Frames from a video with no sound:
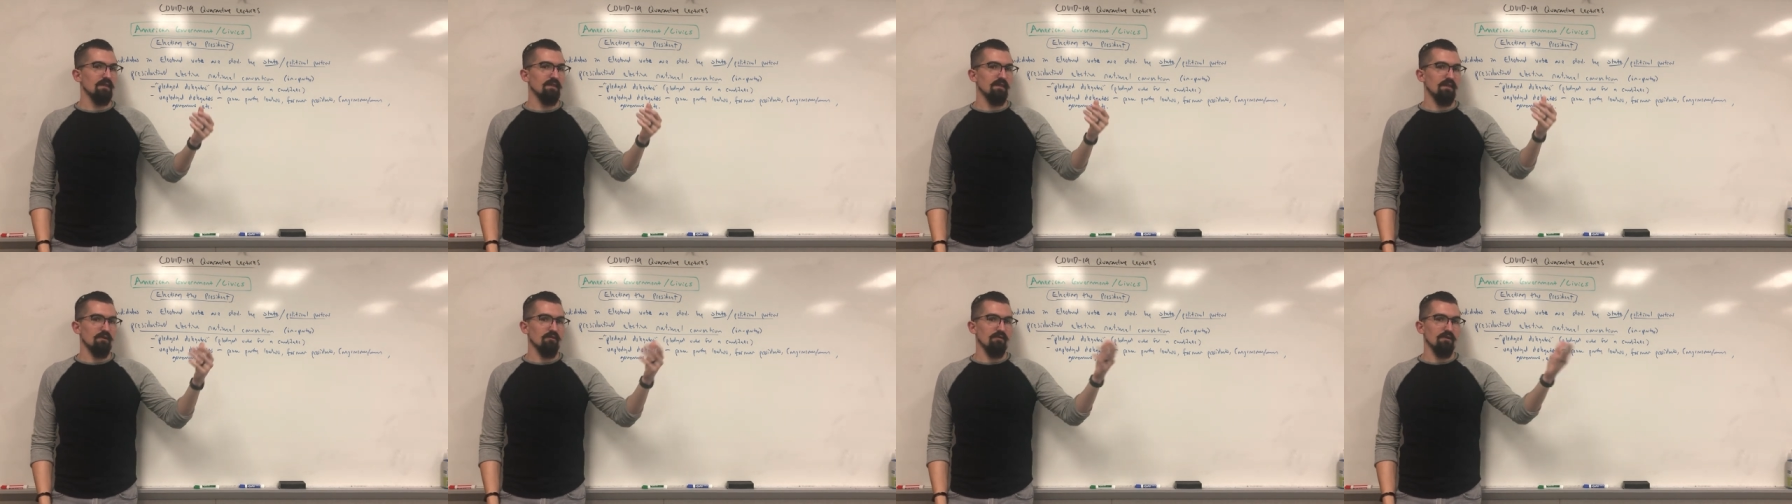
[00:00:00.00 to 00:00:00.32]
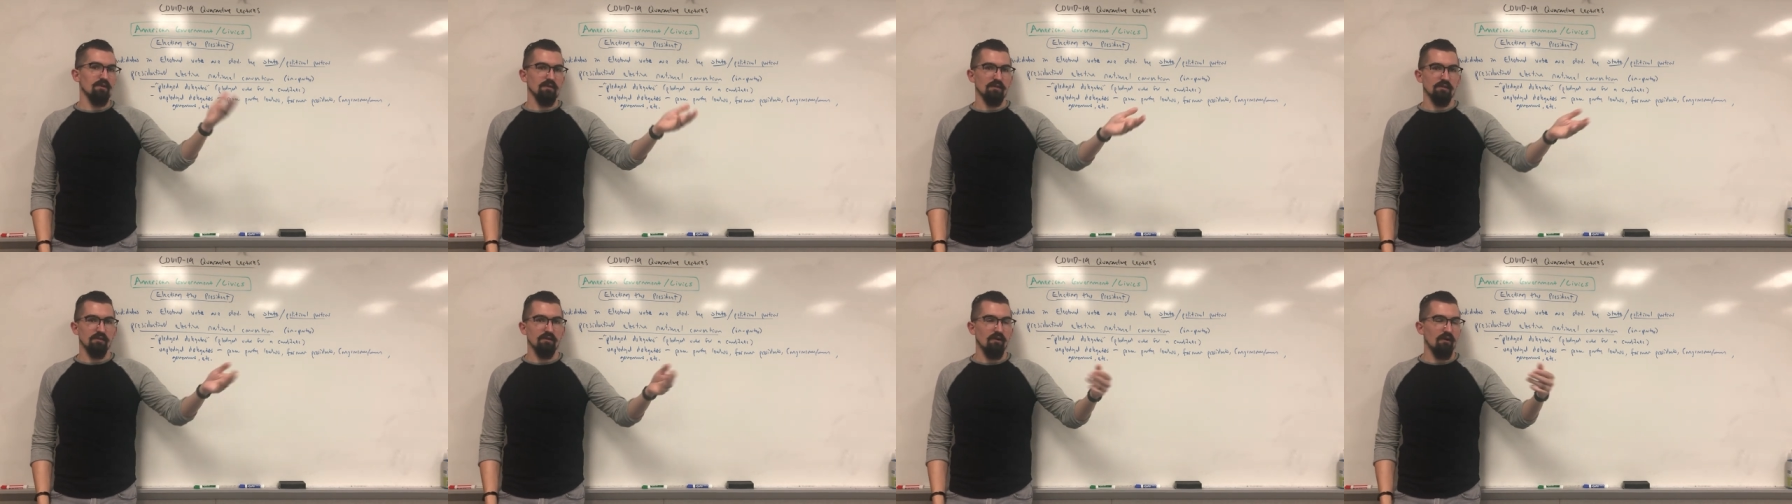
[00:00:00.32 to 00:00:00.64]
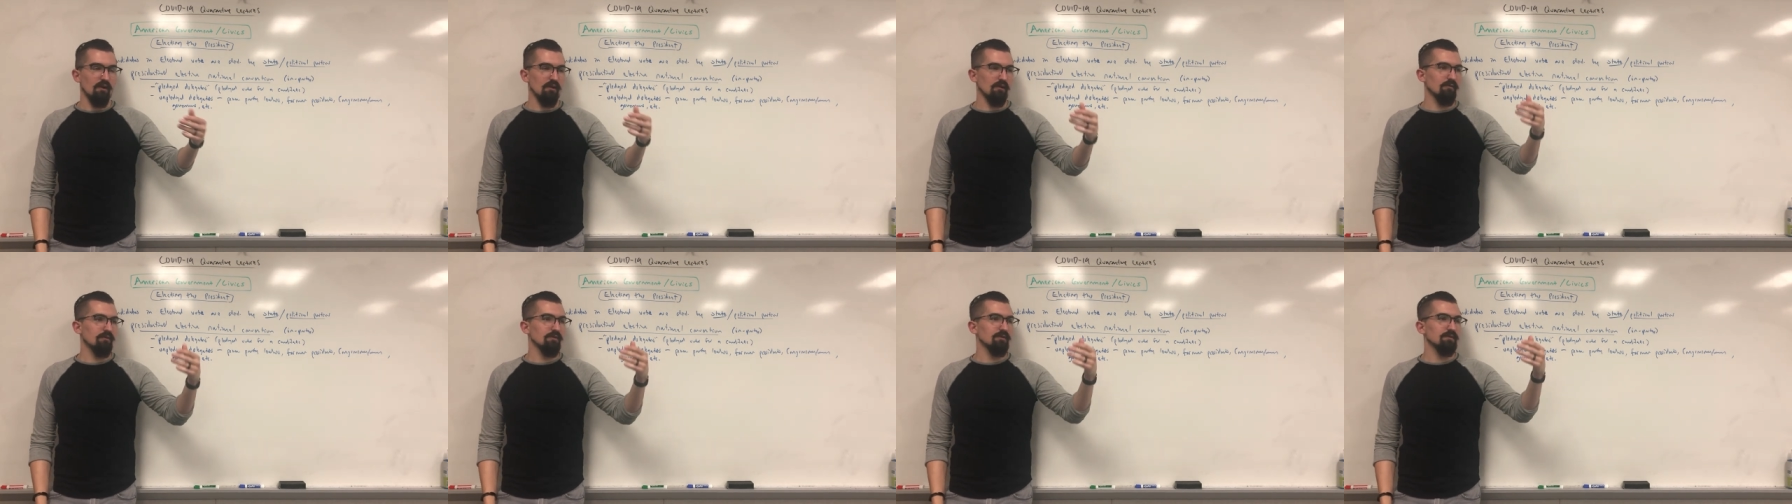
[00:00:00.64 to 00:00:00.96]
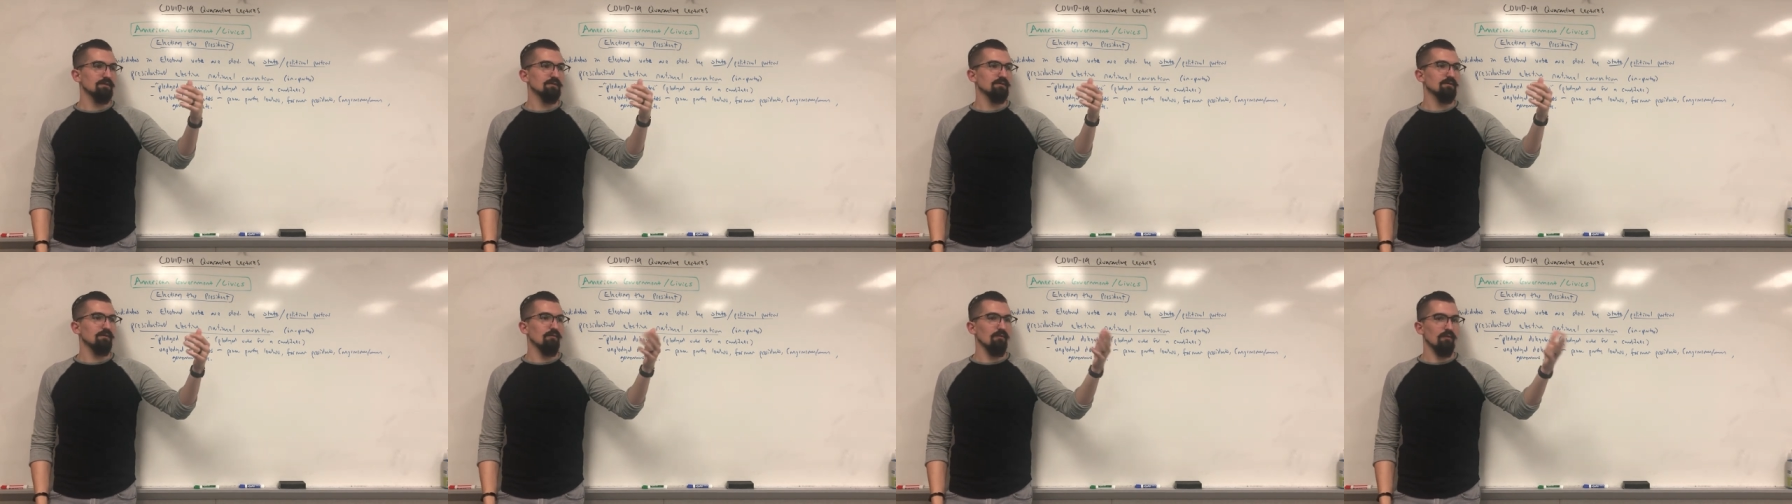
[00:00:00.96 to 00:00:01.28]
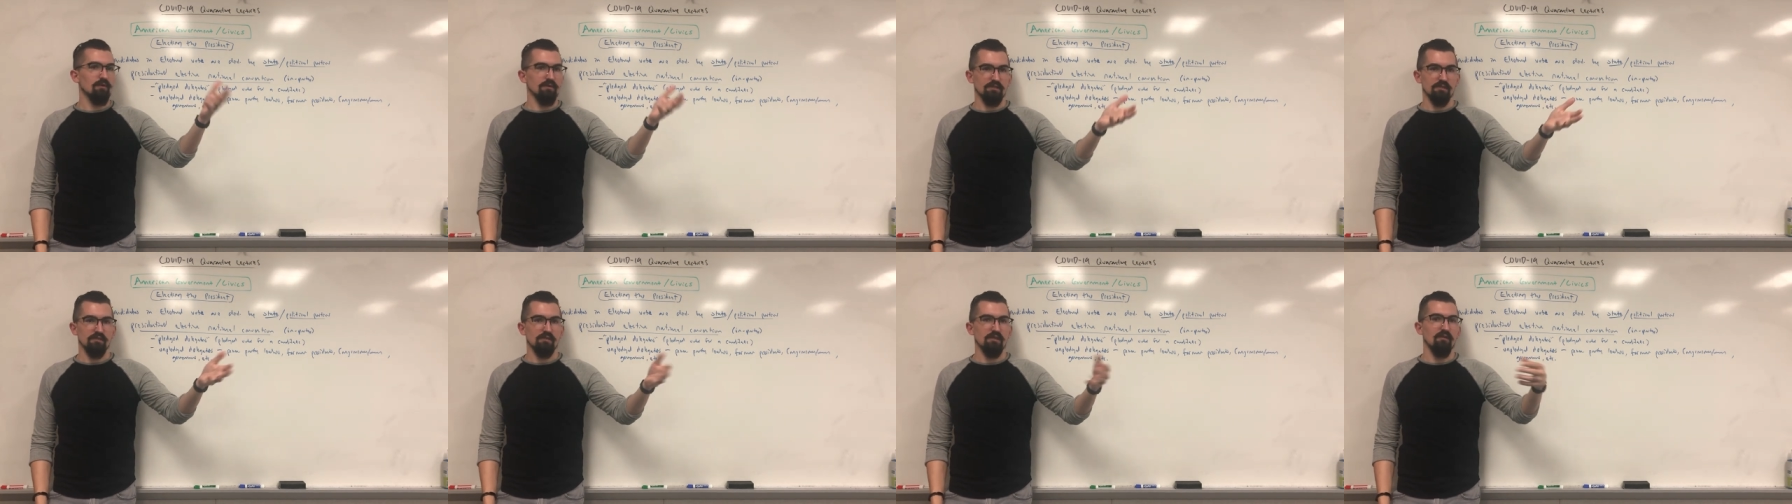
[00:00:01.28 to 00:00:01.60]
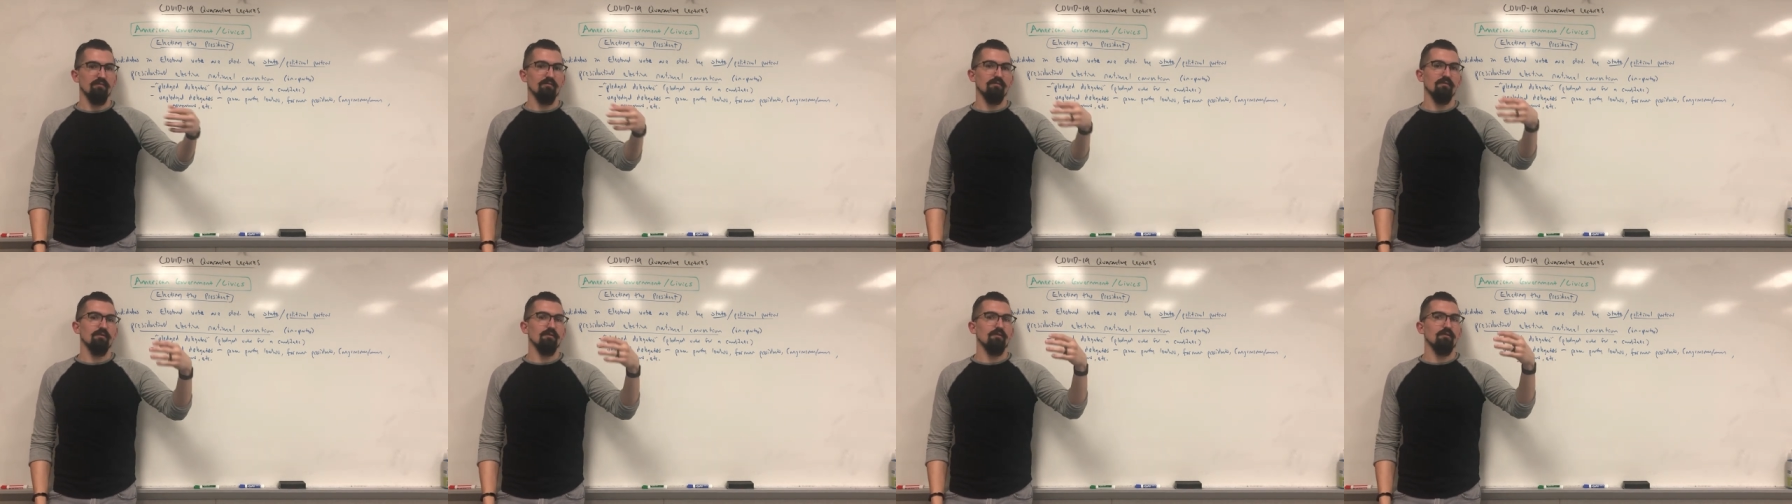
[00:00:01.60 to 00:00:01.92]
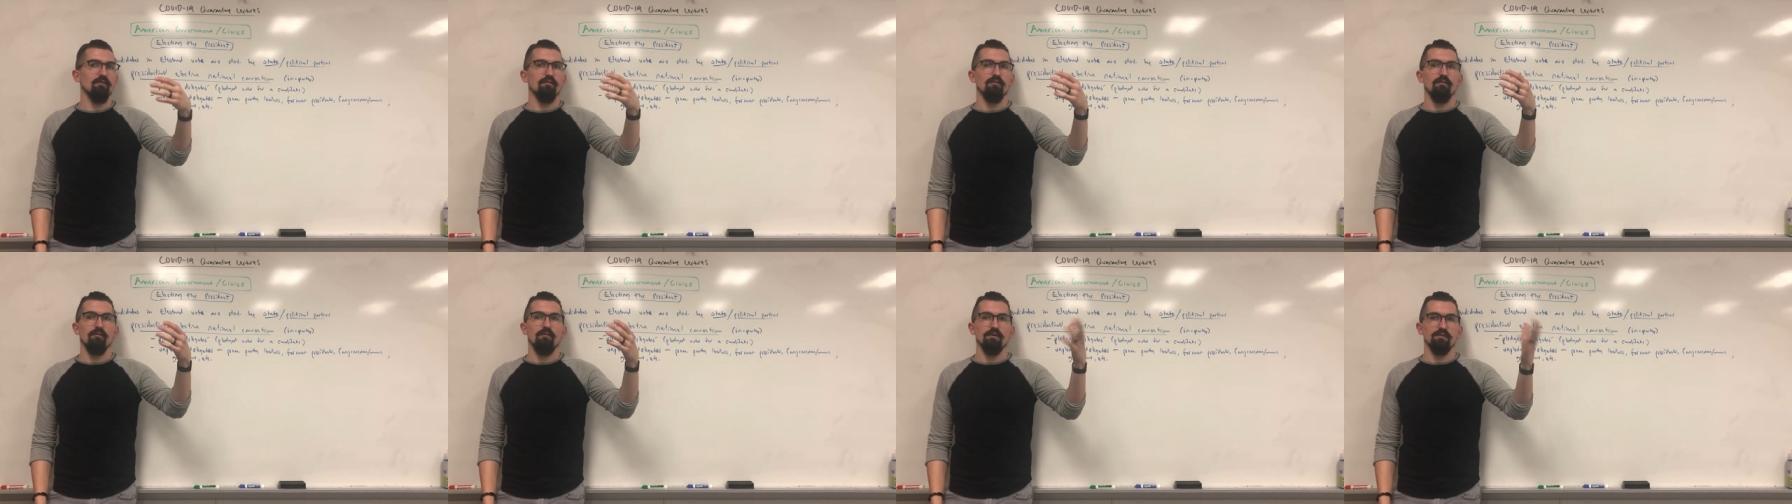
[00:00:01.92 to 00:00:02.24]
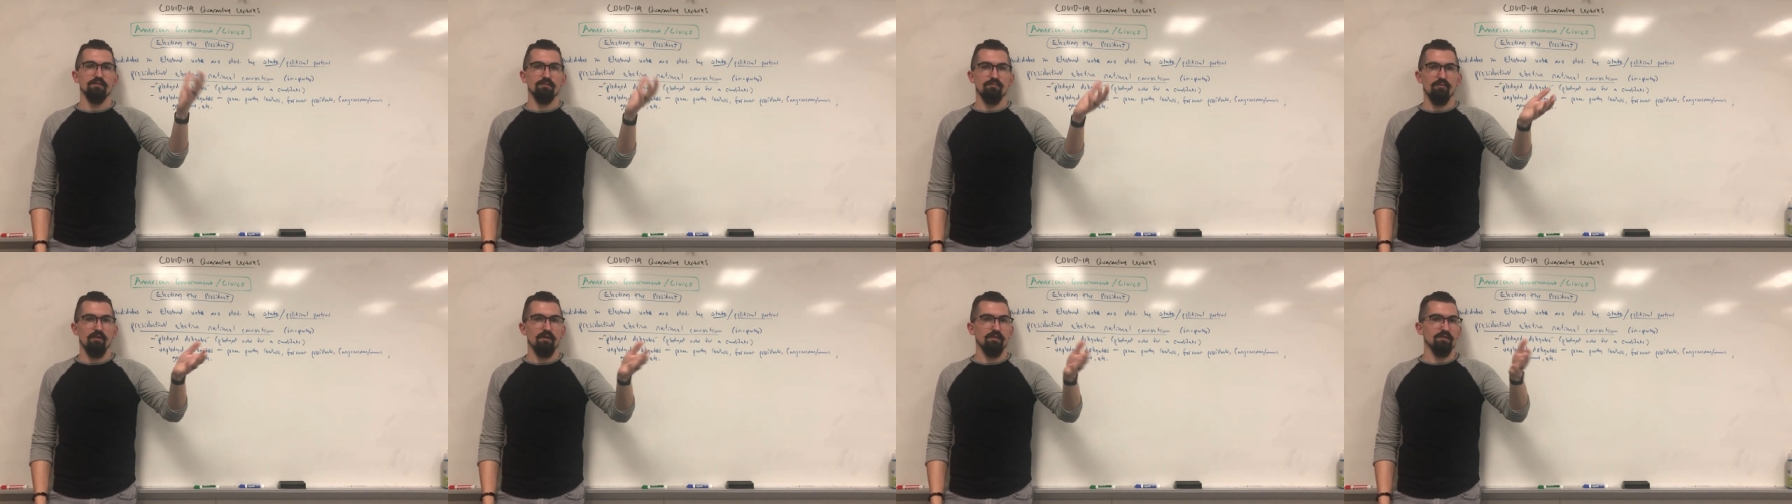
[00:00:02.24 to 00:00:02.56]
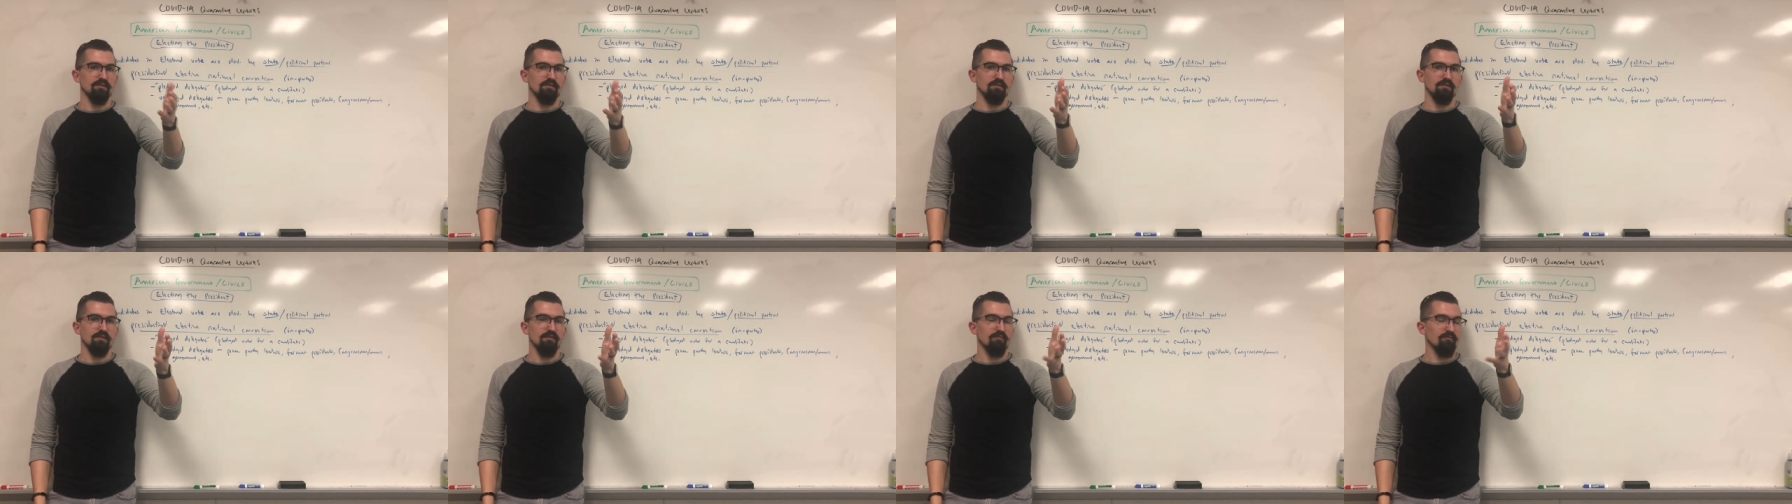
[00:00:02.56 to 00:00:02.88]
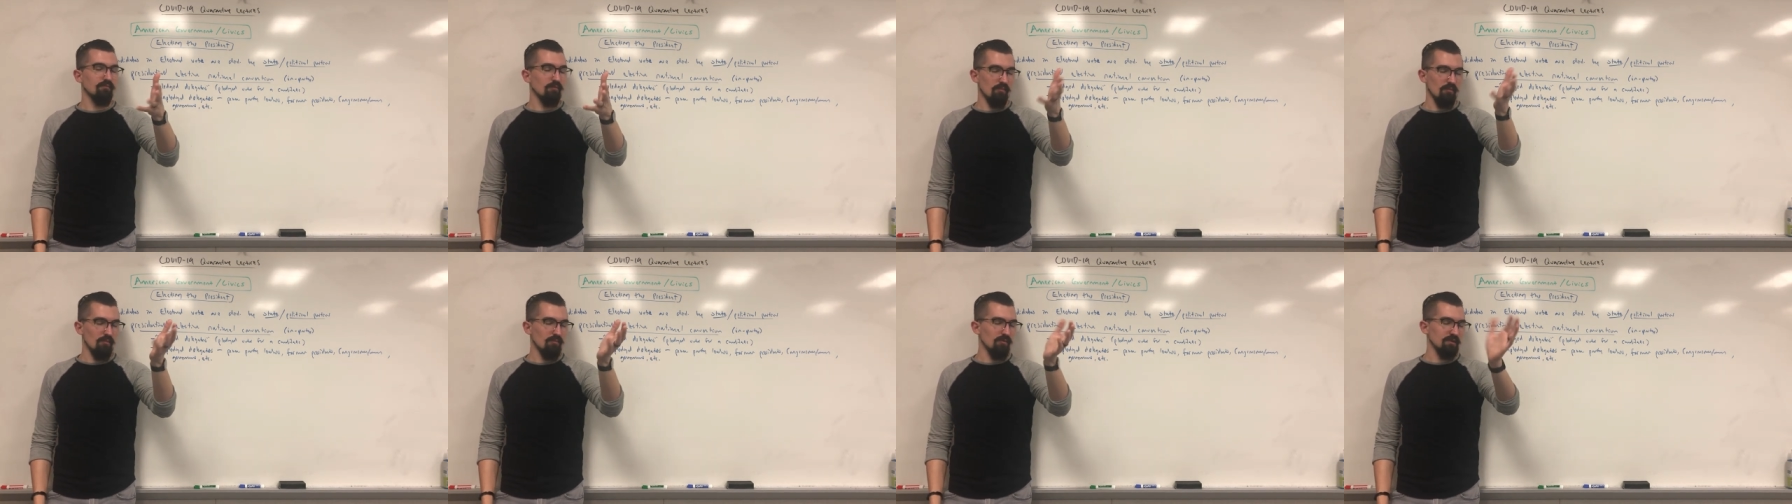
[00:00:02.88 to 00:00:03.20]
that are in Congress or as a governor or as president, former